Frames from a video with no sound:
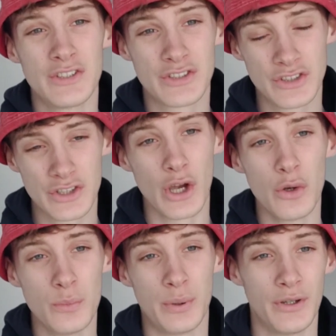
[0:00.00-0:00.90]

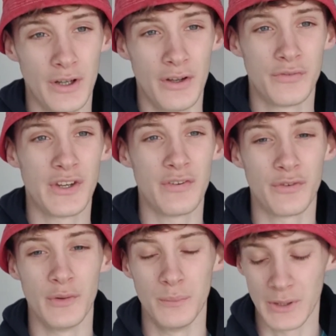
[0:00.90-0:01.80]
scope of
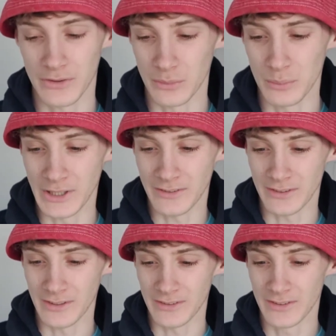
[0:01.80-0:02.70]
different bits and
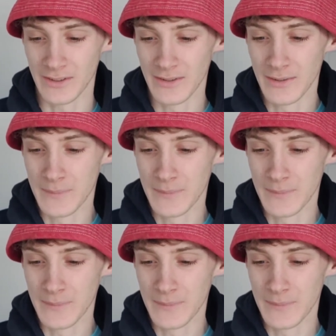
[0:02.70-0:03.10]
pieces.